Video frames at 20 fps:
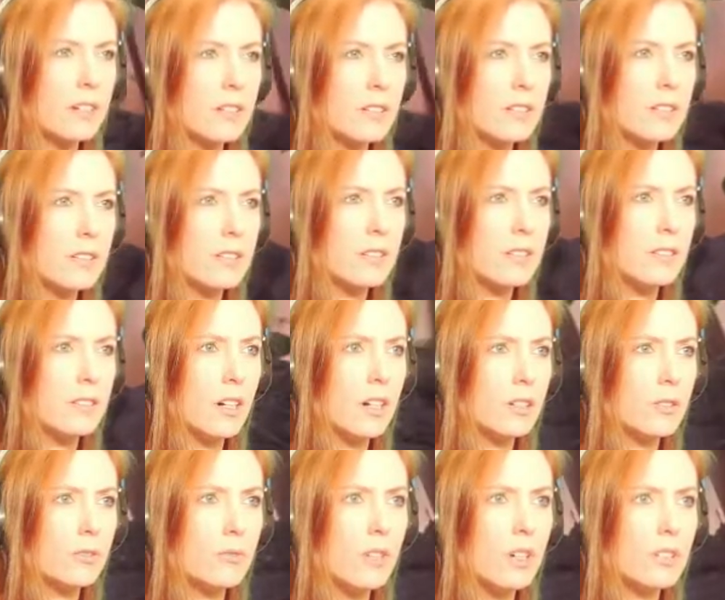Oh,
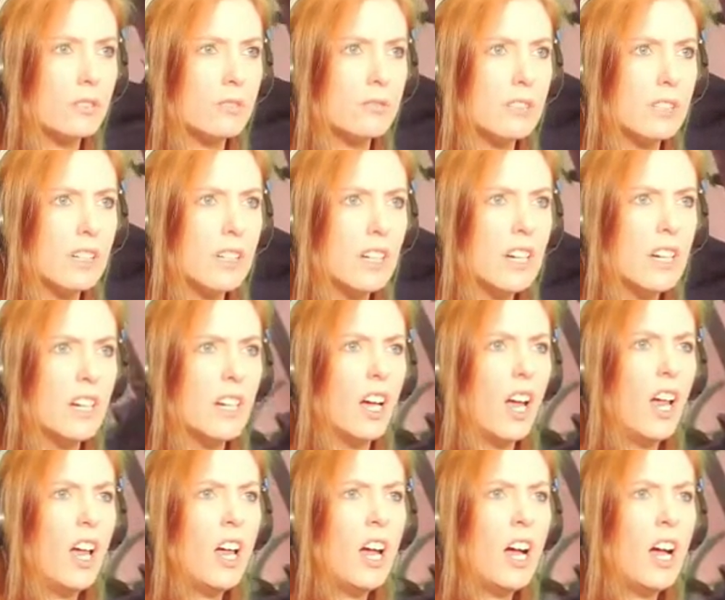oh, oh, uh,
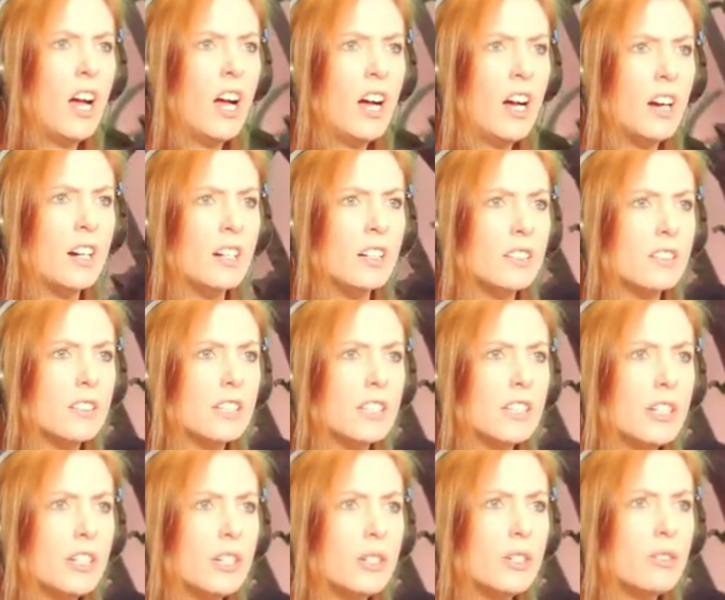ah, uh,
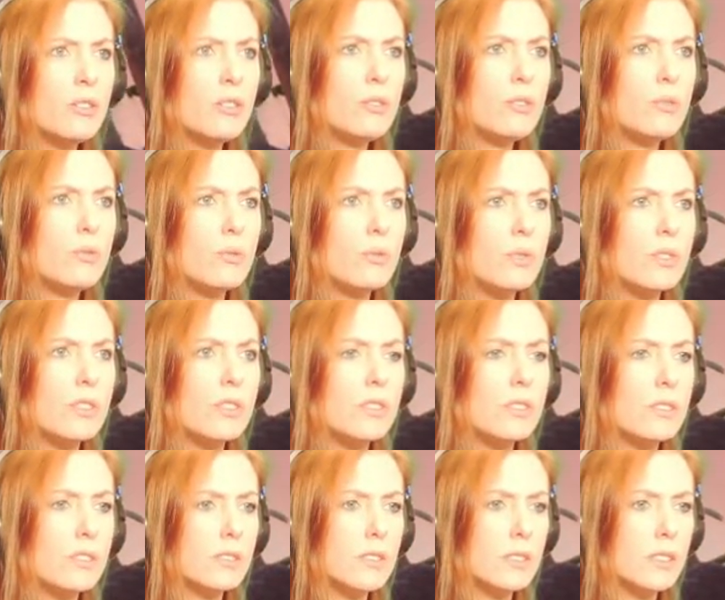ew!
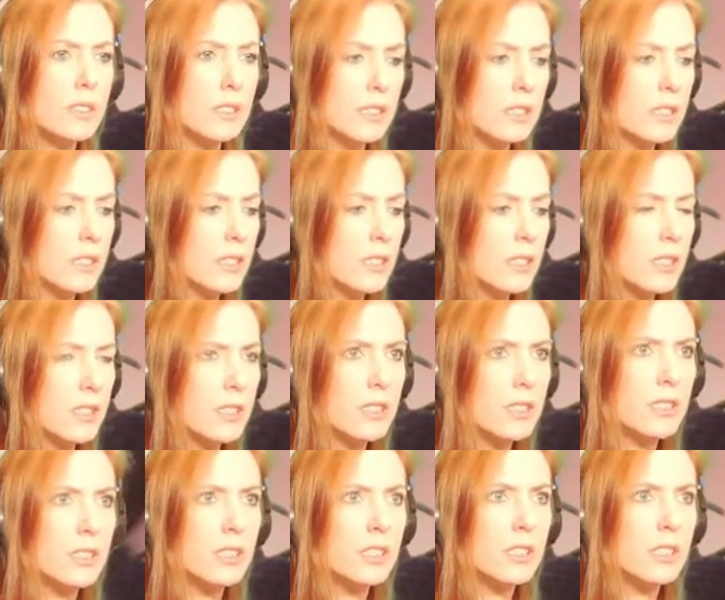See what I did there?
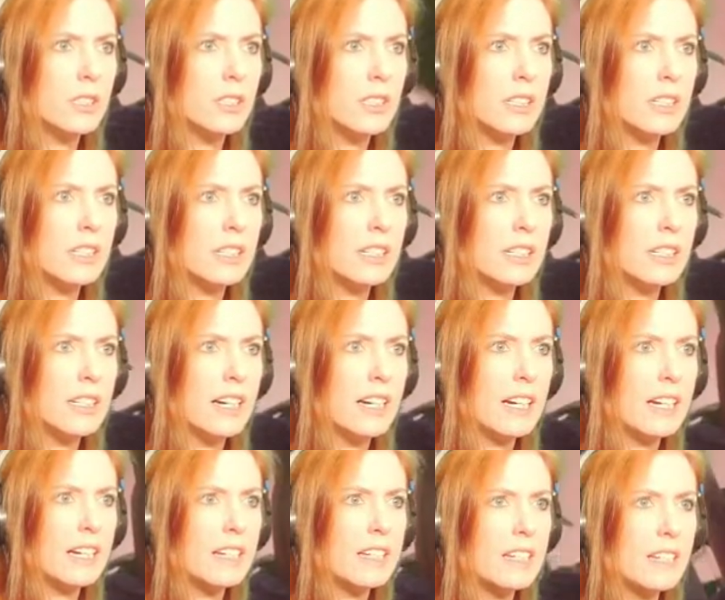
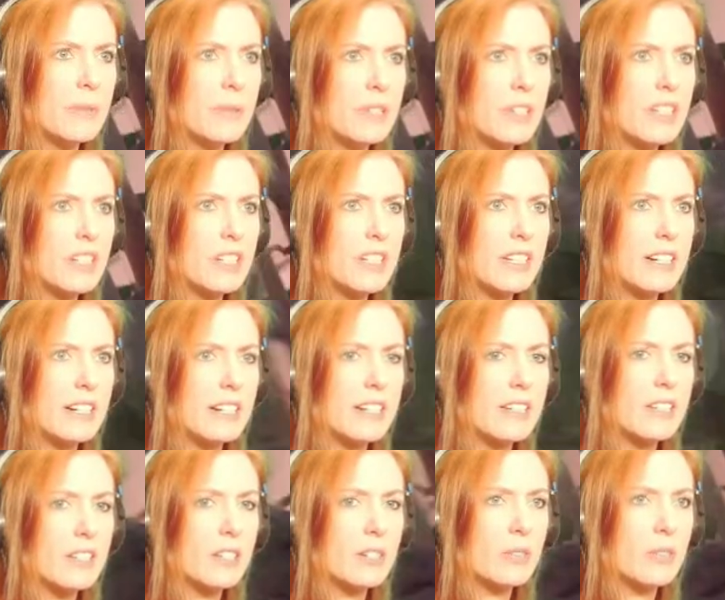Yeah, see what you did there. I
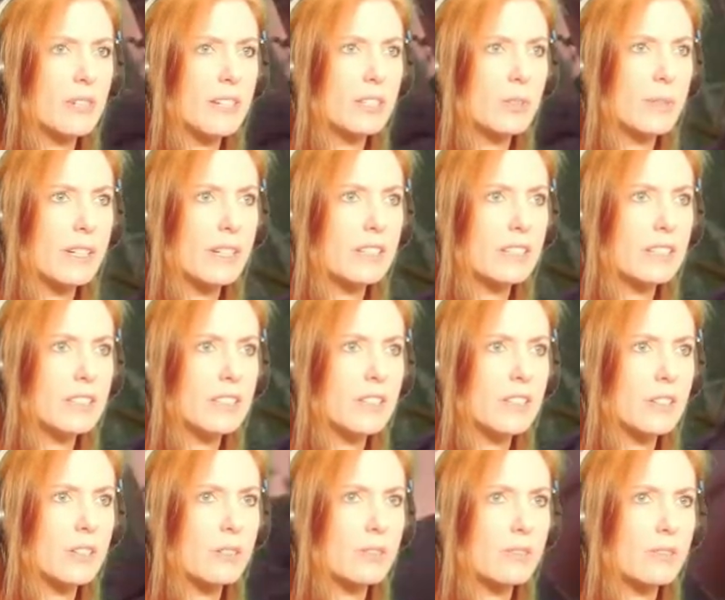still don't like the way he looks,
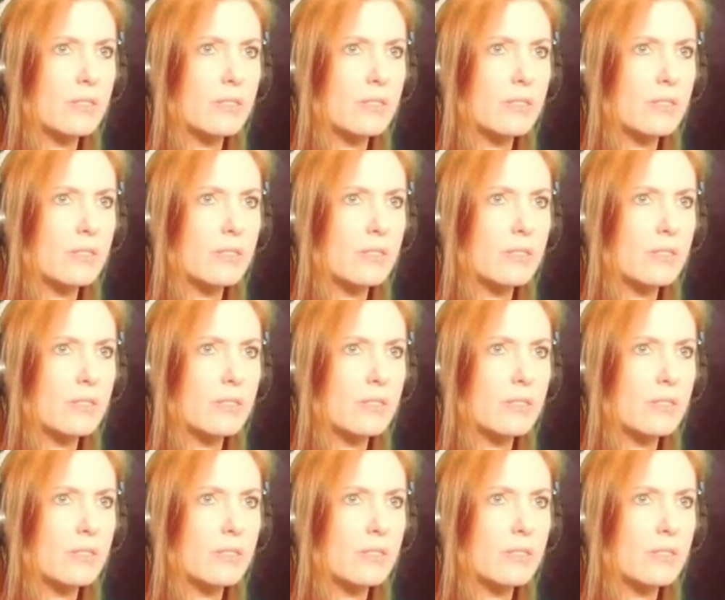though.